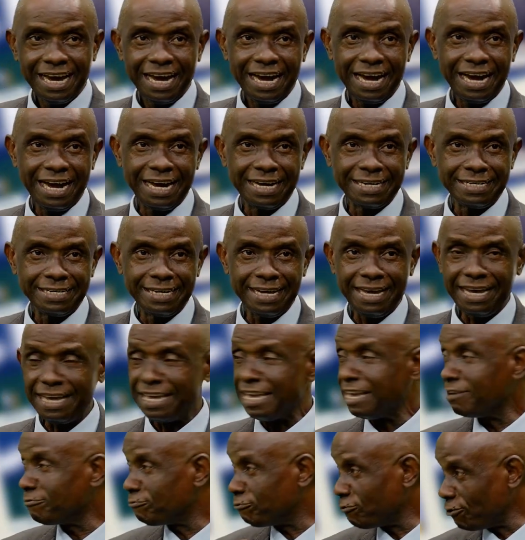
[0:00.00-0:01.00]
and the
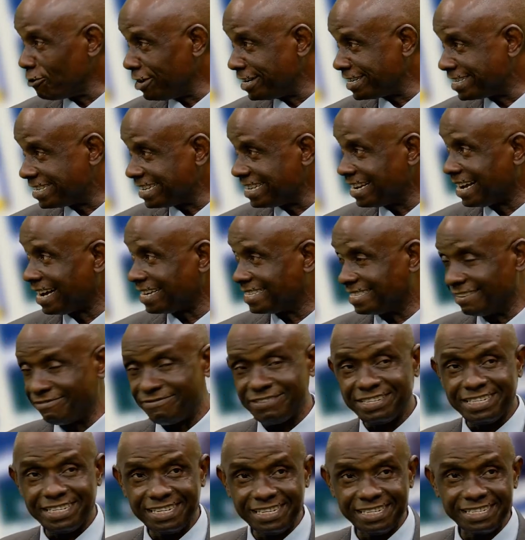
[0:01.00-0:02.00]
influencing
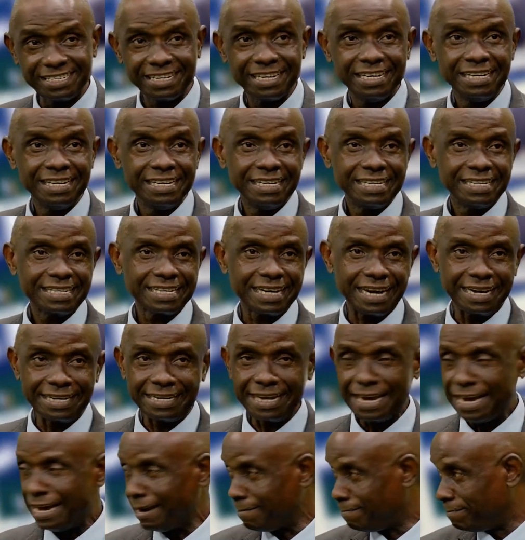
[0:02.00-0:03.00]
activities can
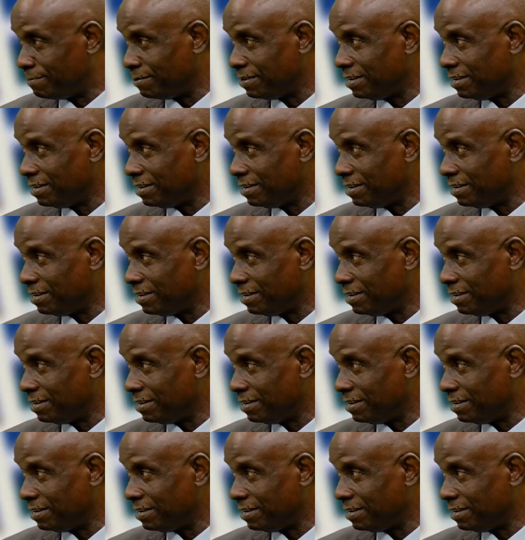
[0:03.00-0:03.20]
help